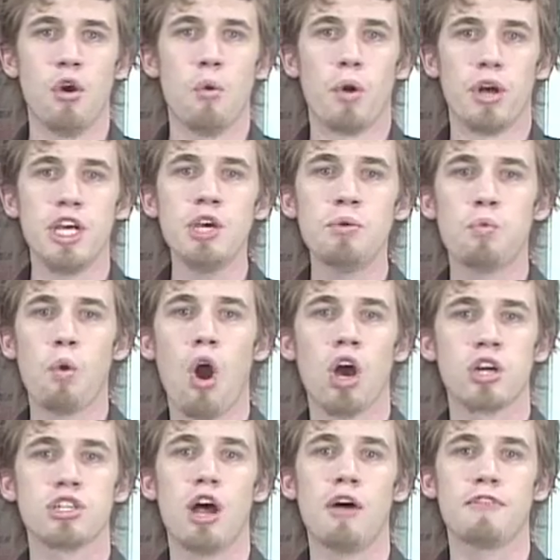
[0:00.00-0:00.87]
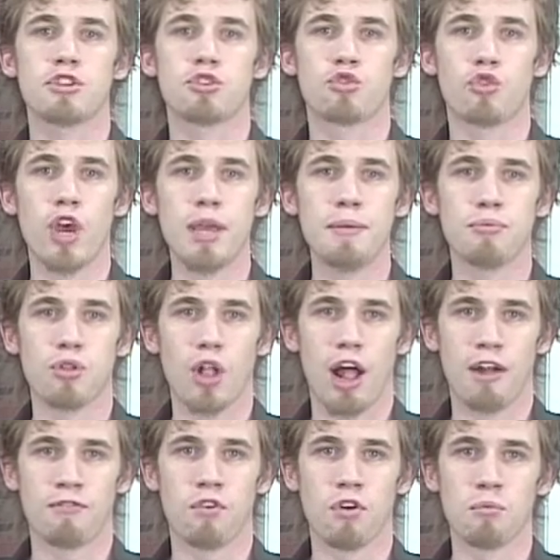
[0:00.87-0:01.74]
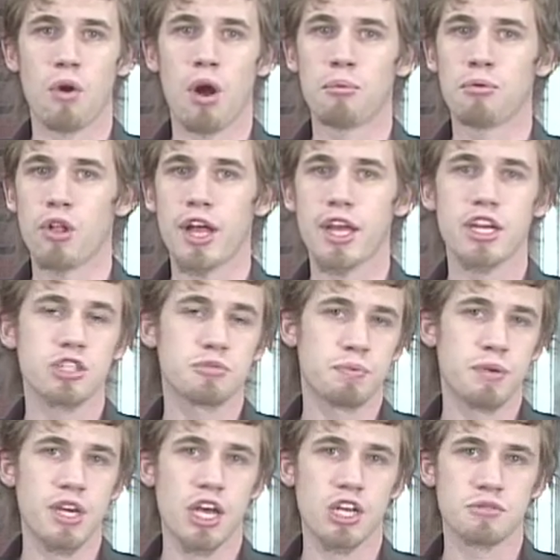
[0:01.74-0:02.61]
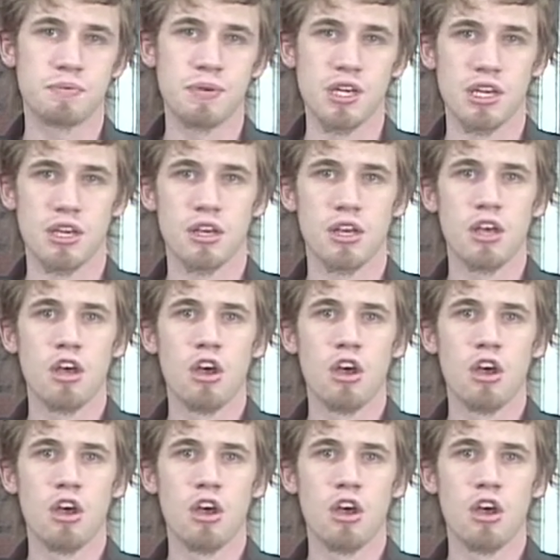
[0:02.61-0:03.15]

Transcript: when he walked off a train platform while playing his PSP.